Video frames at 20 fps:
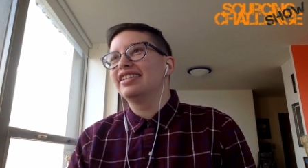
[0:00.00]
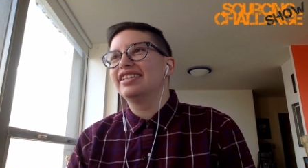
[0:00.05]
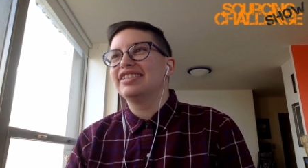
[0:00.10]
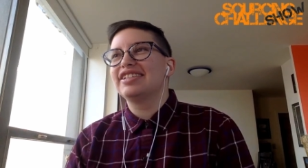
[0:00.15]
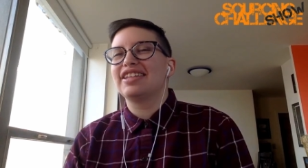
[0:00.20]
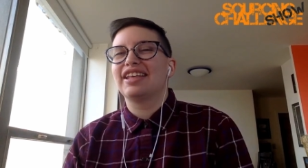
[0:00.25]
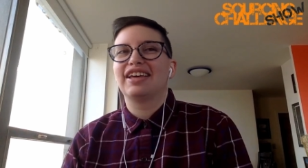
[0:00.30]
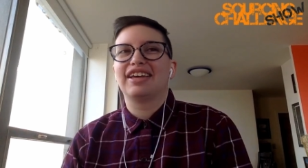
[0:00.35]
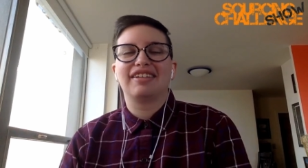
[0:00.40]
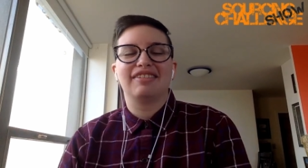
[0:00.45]
And
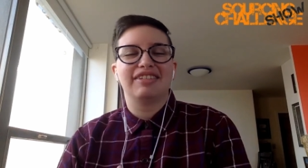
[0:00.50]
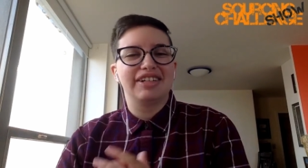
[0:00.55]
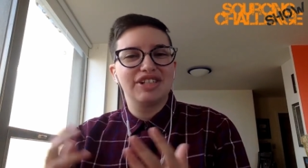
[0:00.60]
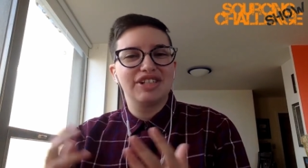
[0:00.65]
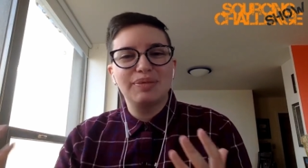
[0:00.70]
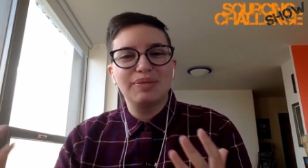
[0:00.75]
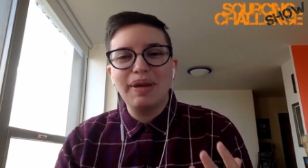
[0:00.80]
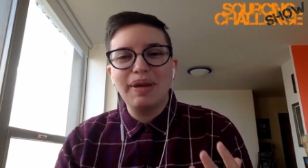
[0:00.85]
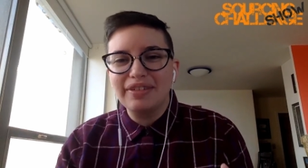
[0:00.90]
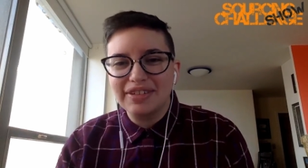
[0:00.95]
then there's like
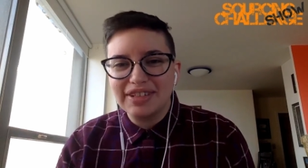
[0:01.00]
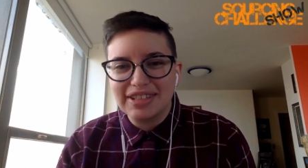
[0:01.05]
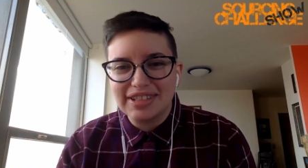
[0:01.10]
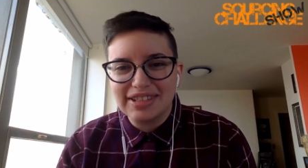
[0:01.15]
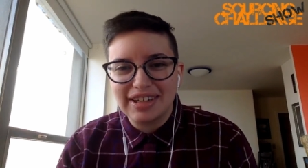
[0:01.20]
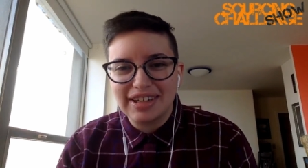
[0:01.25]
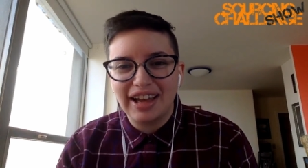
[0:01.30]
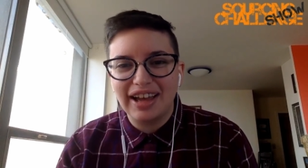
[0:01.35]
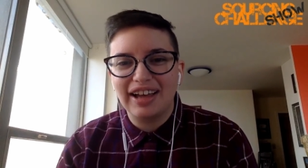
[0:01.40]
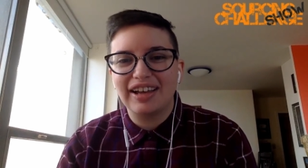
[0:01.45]
Rita
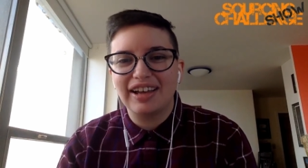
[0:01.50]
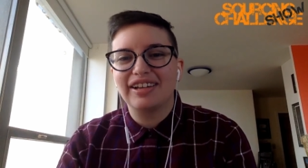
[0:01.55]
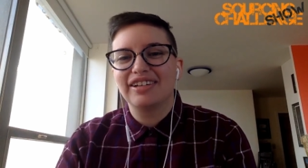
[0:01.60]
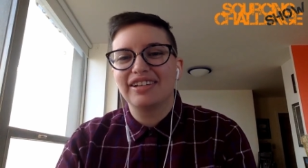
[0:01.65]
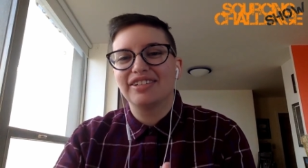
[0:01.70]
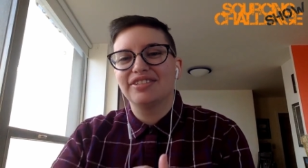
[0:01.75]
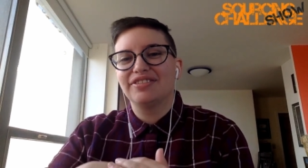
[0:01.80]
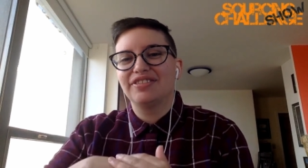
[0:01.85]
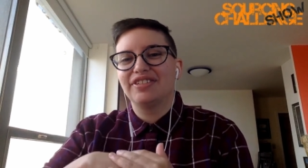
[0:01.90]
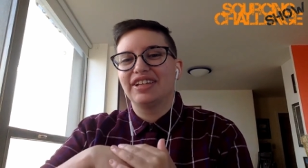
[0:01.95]
Shemeva
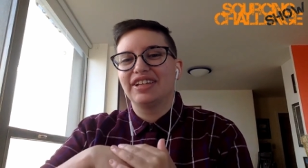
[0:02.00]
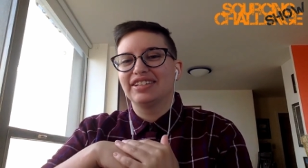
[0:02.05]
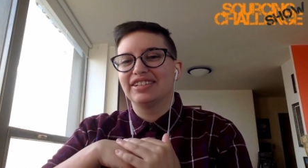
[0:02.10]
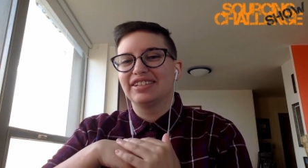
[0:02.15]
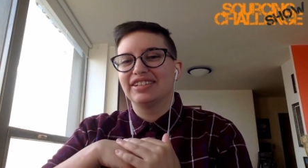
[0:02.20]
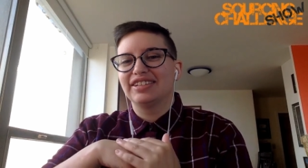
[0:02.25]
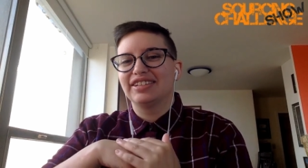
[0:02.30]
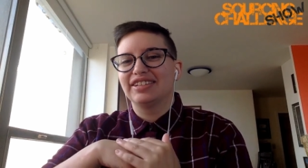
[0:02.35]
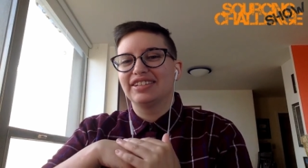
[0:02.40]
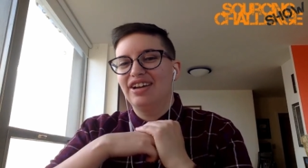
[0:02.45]
stuff,
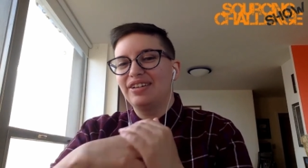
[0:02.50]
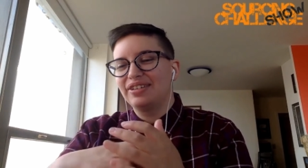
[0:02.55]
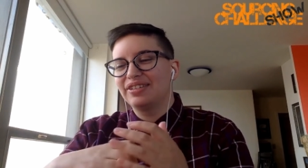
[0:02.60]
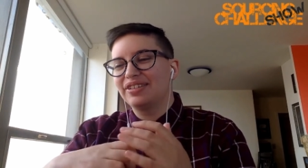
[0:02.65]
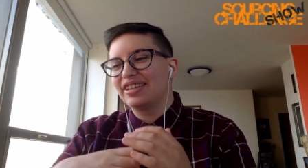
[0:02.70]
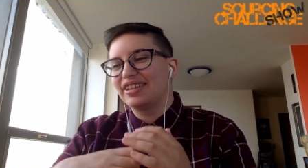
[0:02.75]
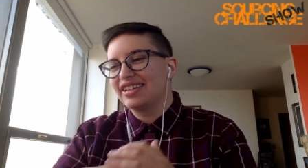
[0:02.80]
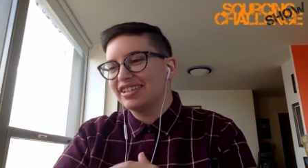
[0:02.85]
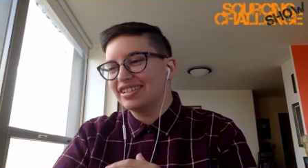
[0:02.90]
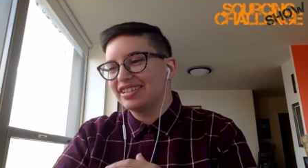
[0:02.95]
and
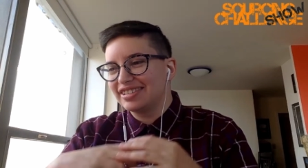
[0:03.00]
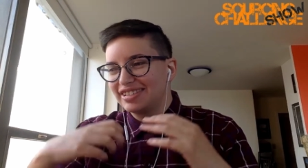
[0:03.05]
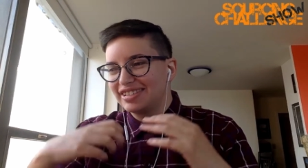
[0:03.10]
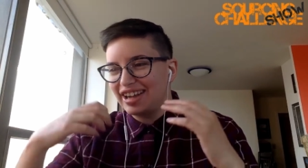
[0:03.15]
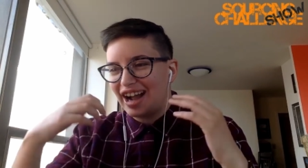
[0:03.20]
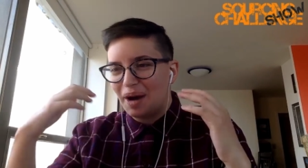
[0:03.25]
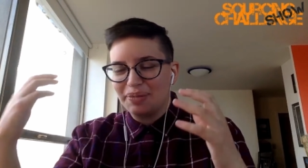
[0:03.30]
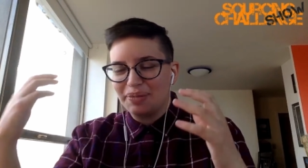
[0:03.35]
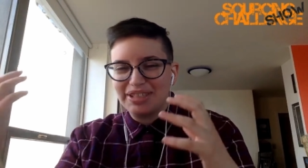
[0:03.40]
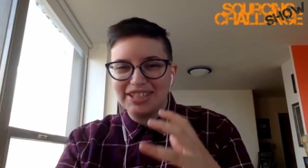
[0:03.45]
oh,
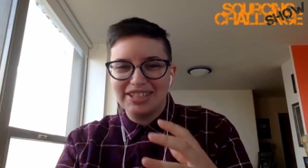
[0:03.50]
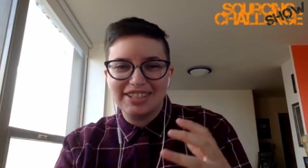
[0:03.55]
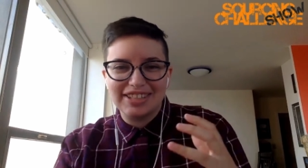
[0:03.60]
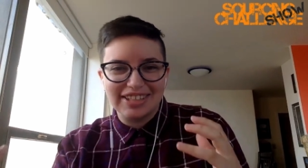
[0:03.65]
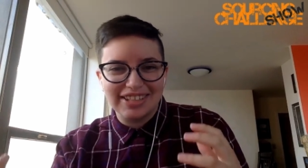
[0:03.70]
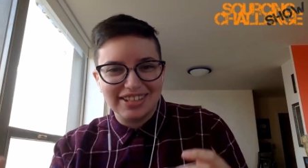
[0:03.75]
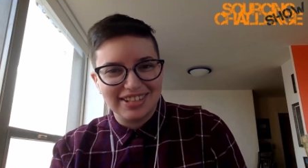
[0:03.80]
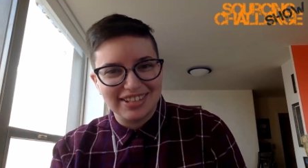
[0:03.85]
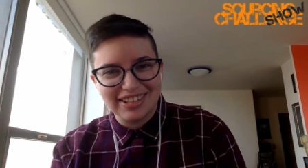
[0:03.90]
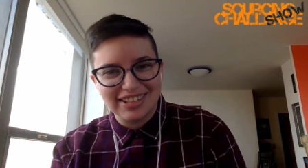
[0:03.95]
there's
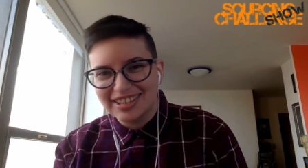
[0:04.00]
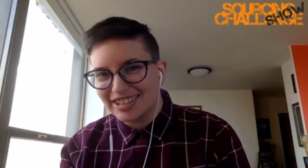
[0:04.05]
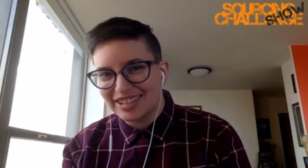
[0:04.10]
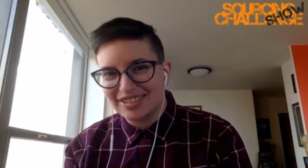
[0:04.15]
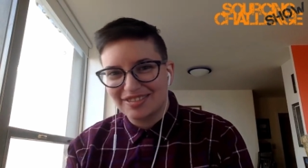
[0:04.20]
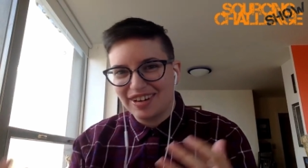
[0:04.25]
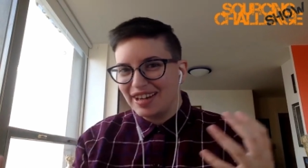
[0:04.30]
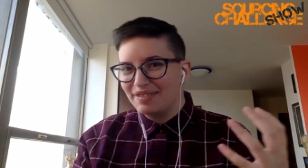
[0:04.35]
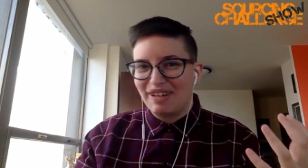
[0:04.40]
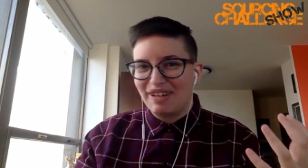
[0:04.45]
competitions
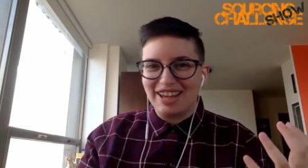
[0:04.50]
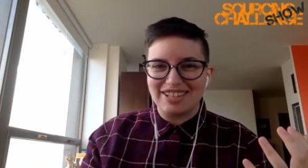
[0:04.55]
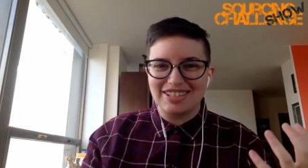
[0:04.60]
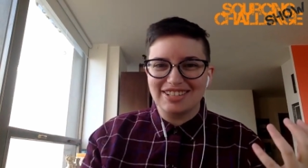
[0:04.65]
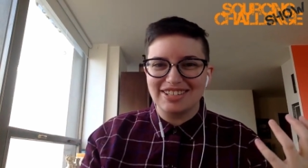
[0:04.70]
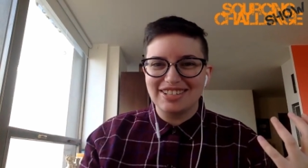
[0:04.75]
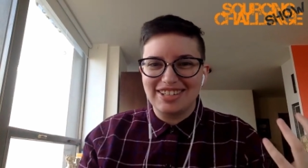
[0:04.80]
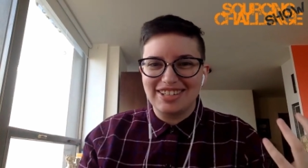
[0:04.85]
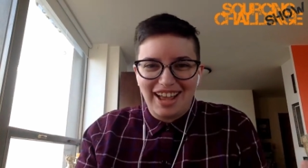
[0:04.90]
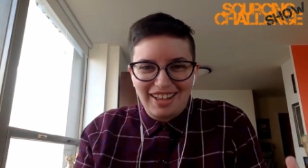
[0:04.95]
and this
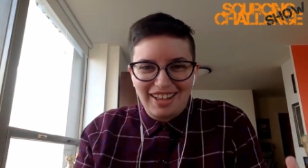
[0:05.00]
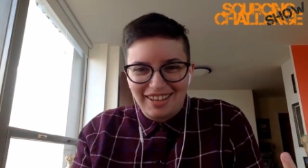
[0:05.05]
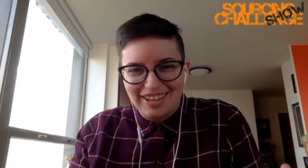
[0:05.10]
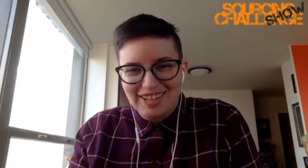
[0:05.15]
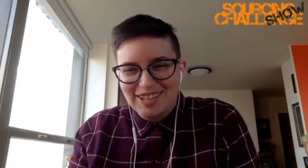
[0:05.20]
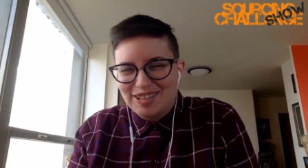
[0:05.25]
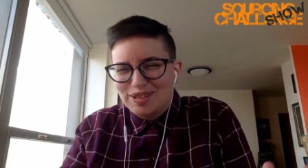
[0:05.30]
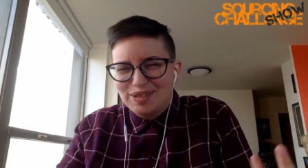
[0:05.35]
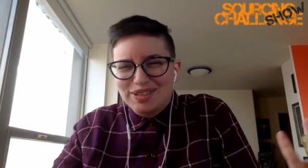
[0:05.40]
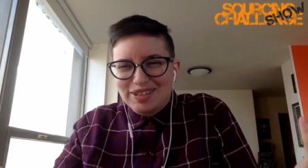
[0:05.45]
Grandmaster
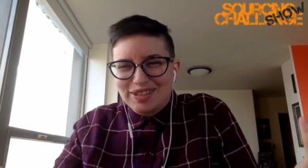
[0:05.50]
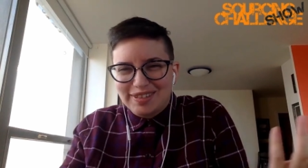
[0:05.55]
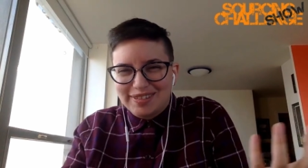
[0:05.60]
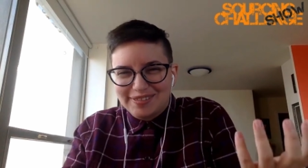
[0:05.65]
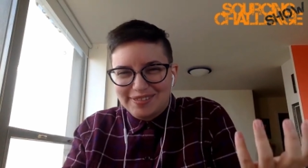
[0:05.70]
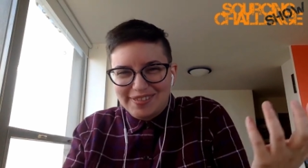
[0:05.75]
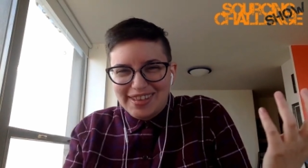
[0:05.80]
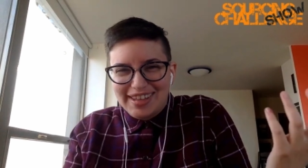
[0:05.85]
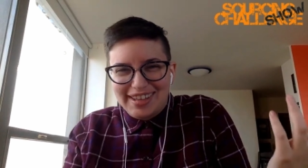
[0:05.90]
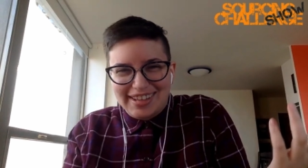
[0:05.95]
Challenge. Who's
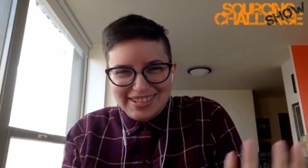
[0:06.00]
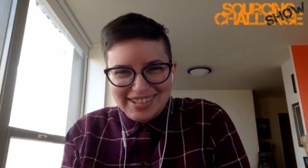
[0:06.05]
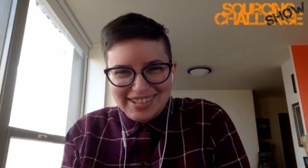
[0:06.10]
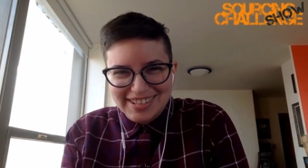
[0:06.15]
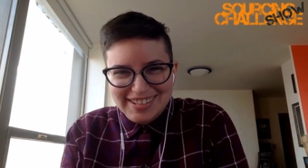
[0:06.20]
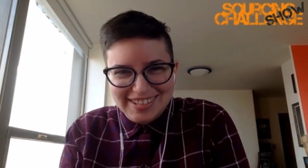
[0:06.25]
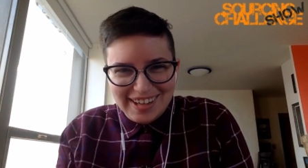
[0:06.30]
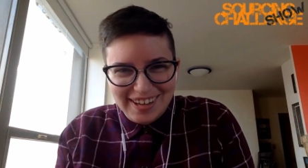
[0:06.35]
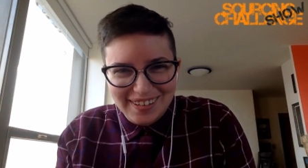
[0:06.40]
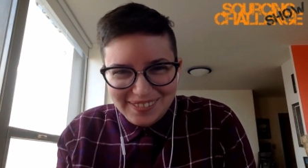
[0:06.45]
heard of
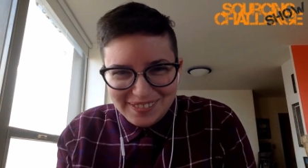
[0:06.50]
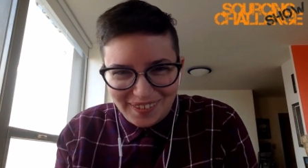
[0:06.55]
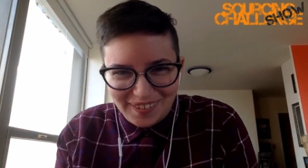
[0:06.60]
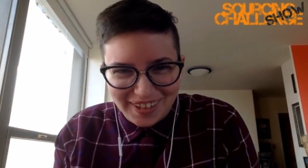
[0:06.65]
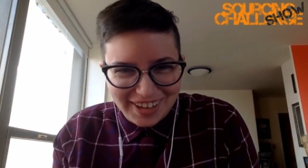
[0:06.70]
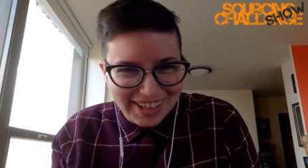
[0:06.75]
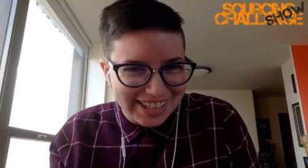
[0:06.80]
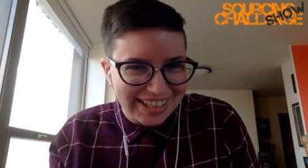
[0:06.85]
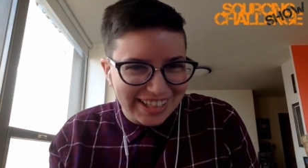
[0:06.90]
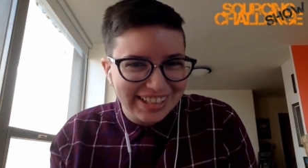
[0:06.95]
this? Let's
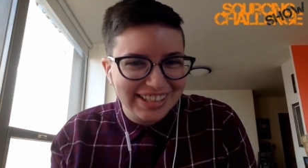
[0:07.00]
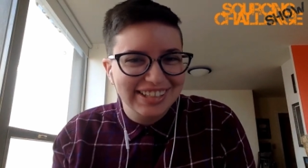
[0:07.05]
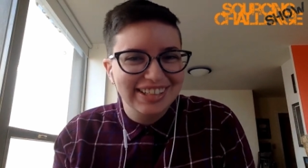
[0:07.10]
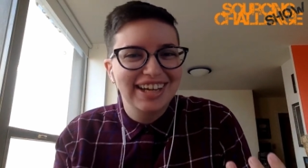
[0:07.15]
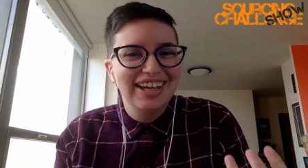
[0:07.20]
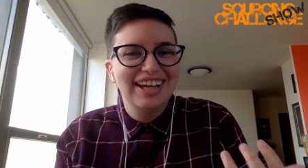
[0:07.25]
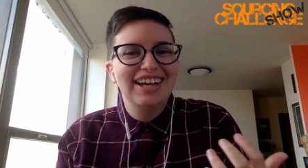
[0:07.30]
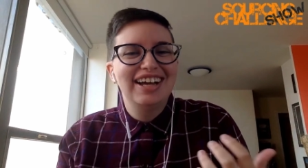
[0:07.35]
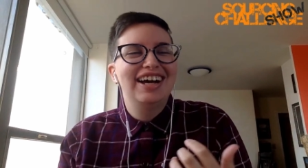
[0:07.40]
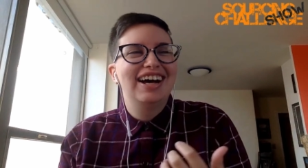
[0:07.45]
go for
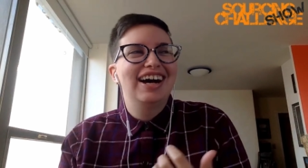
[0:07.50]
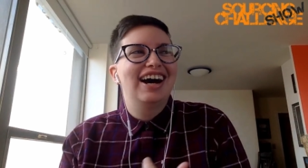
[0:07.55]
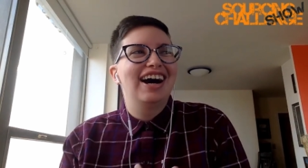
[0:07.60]
it.